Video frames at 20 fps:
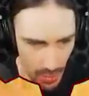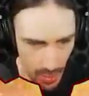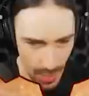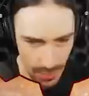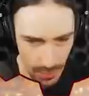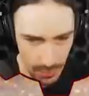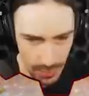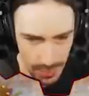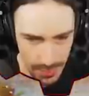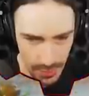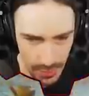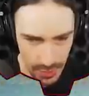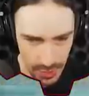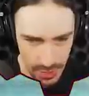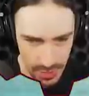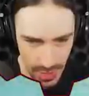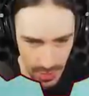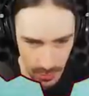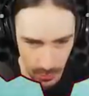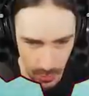I don't
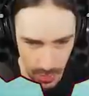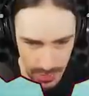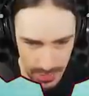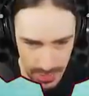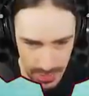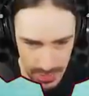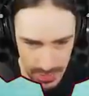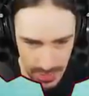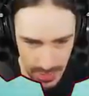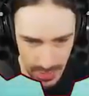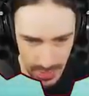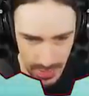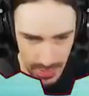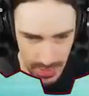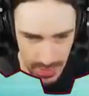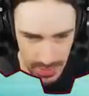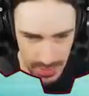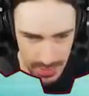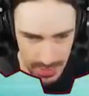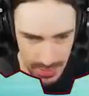understand what this
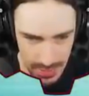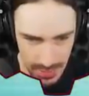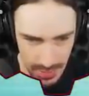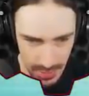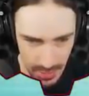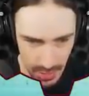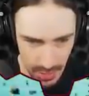is.